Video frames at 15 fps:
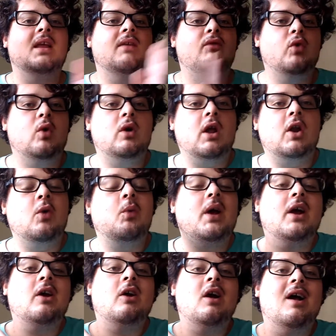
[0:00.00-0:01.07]
If you are not
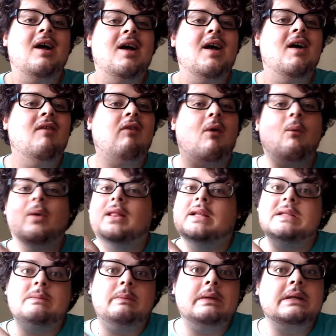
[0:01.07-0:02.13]
aware of what
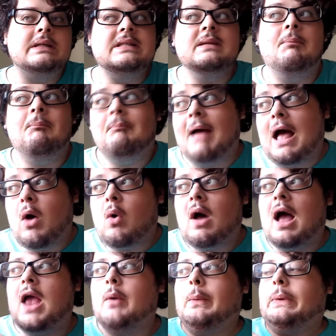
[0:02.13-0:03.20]
this book is about,
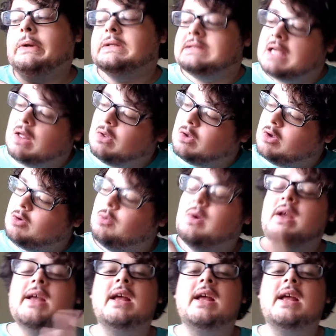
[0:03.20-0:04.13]
I will tell you.